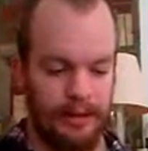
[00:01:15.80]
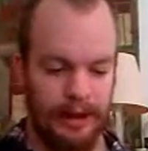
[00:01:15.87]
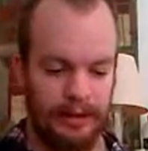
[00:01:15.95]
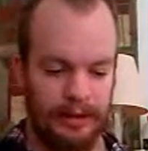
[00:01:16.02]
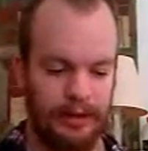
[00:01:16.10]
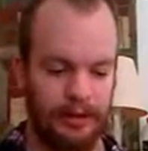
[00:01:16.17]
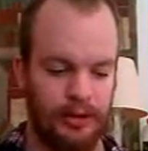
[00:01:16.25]

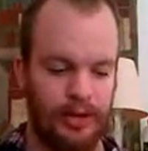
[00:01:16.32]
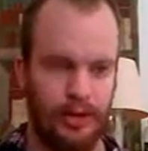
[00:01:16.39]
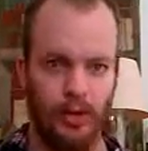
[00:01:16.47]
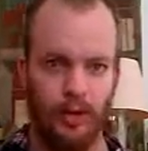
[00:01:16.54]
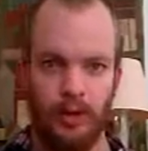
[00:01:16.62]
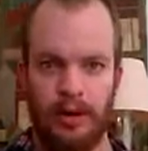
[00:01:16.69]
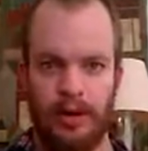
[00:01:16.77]
let's
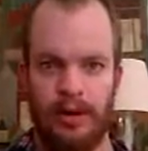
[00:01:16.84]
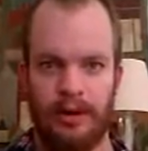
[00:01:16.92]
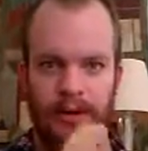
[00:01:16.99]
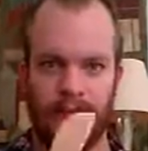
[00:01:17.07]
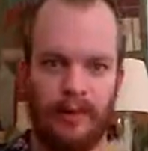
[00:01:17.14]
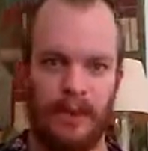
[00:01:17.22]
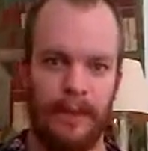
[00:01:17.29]
go.
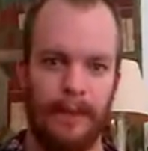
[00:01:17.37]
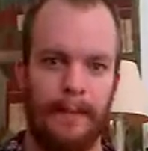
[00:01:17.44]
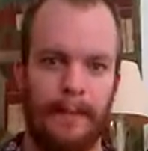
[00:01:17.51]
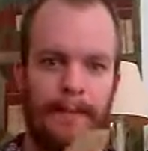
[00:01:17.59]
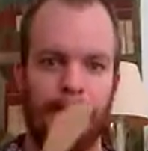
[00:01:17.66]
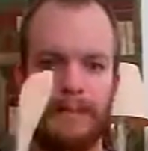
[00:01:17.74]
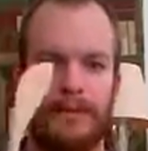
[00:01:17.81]

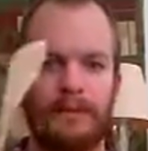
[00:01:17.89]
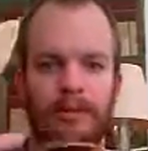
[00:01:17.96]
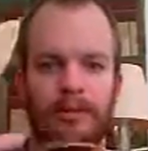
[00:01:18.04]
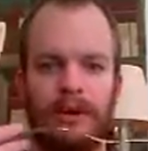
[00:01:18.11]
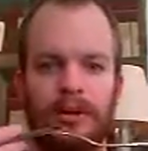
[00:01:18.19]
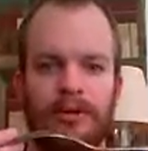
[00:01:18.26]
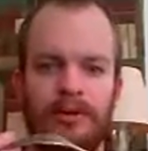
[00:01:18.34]

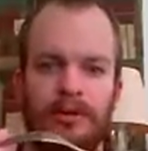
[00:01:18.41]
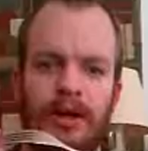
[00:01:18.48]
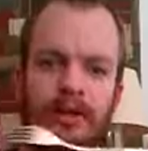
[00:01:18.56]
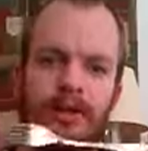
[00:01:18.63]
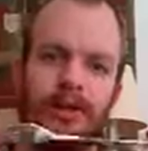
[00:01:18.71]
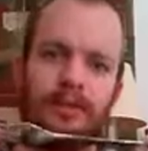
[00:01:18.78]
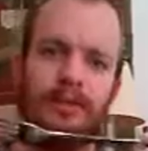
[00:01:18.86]
So
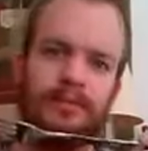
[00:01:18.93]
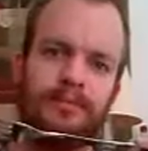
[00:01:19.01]
take a,